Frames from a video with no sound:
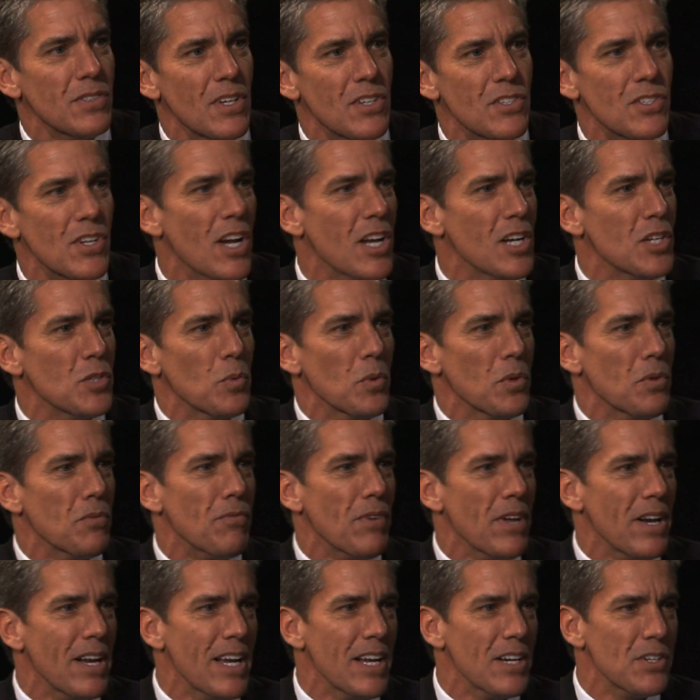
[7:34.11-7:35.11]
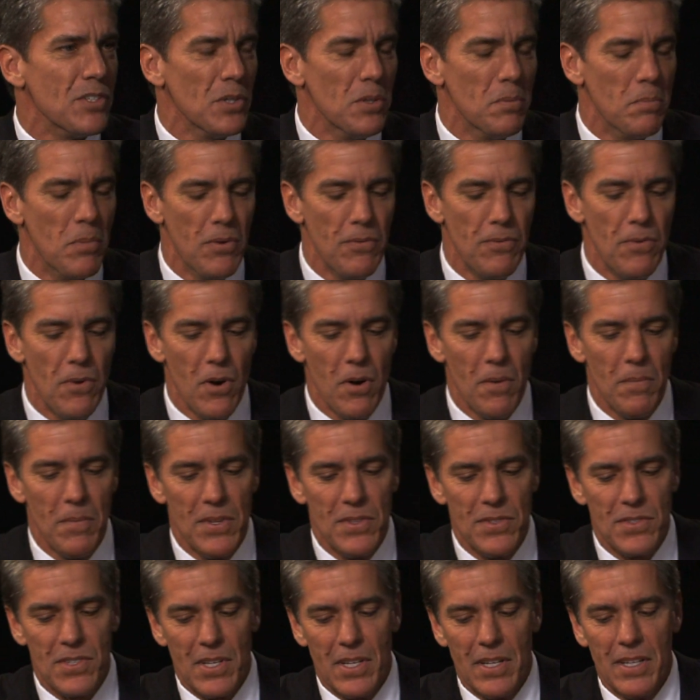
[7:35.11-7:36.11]
They change with financial
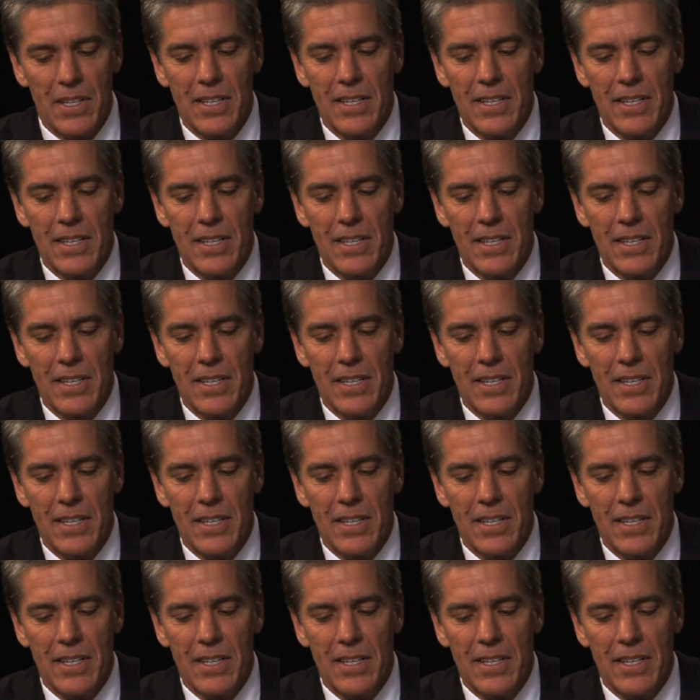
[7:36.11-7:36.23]
performance